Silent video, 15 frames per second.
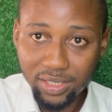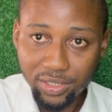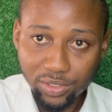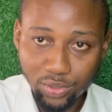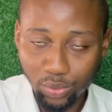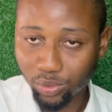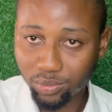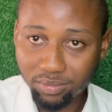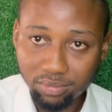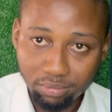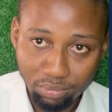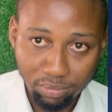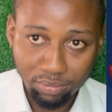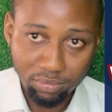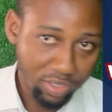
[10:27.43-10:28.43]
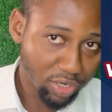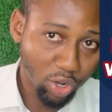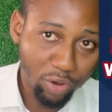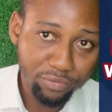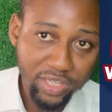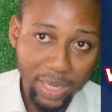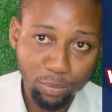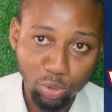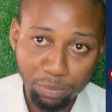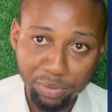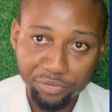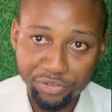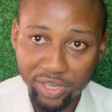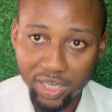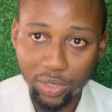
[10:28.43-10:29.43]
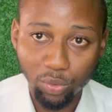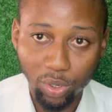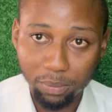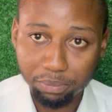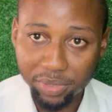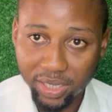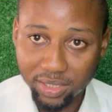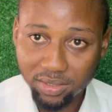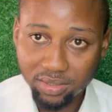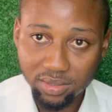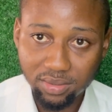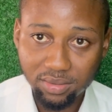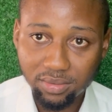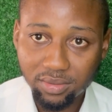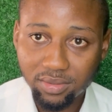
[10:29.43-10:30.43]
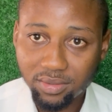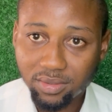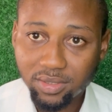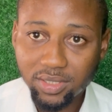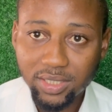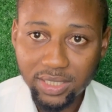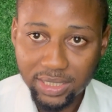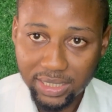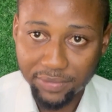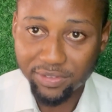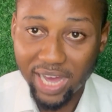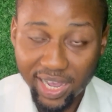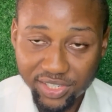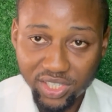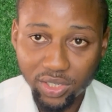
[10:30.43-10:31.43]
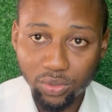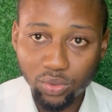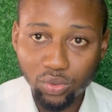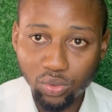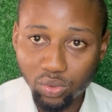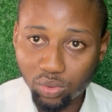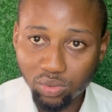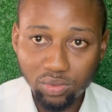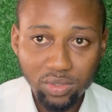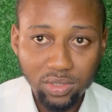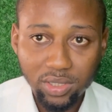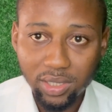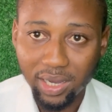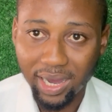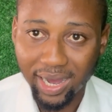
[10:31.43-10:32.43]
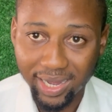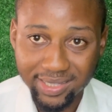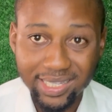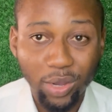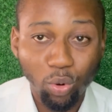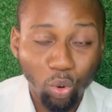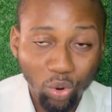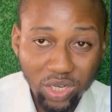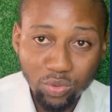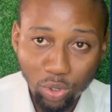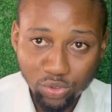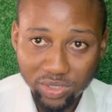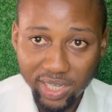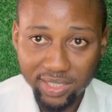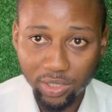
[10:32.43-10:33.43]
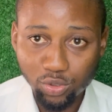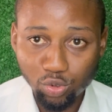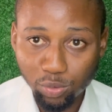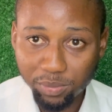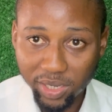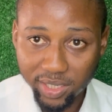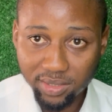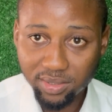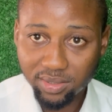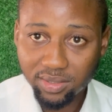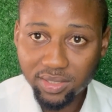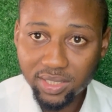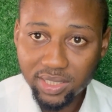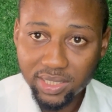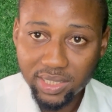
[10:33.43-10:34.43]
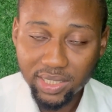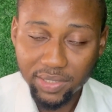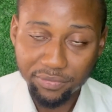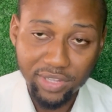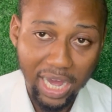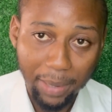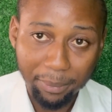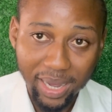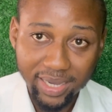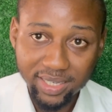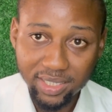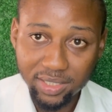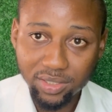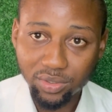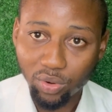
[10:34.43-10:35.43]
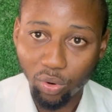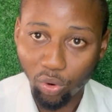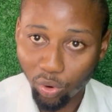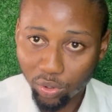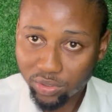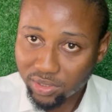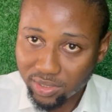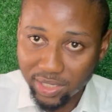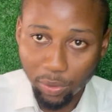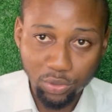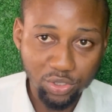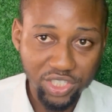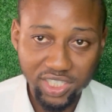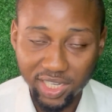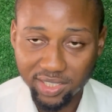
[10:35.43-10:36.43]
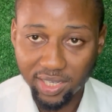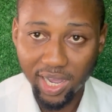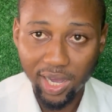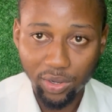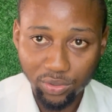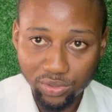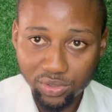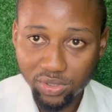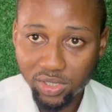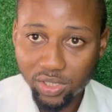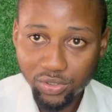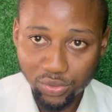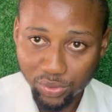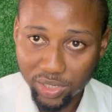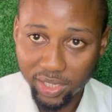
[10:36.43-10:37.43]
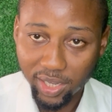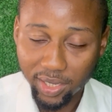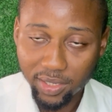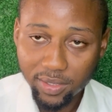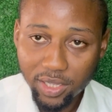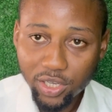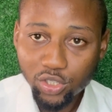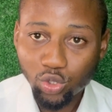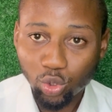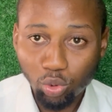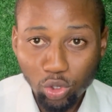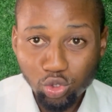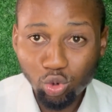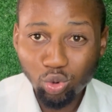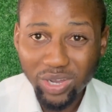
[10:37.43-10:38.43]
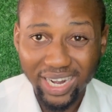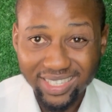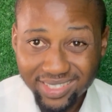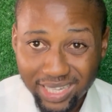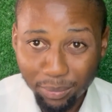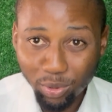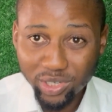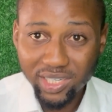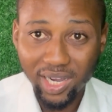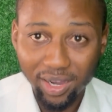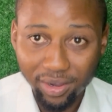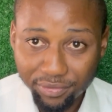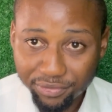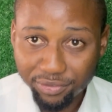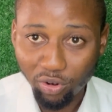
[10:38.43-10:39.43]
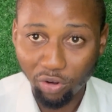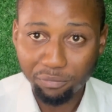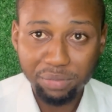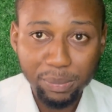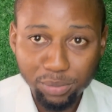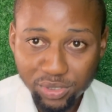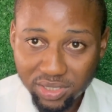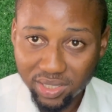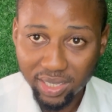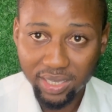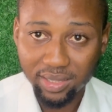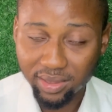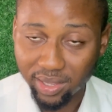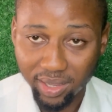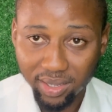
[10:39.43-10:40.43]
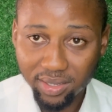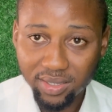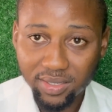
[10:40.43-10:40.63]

So a lot of them will prefer a 1 bed if they are single, and they will only want to get a 2 bed if they are married or they want to share the house together. So you want to look at the demograph of people staying there.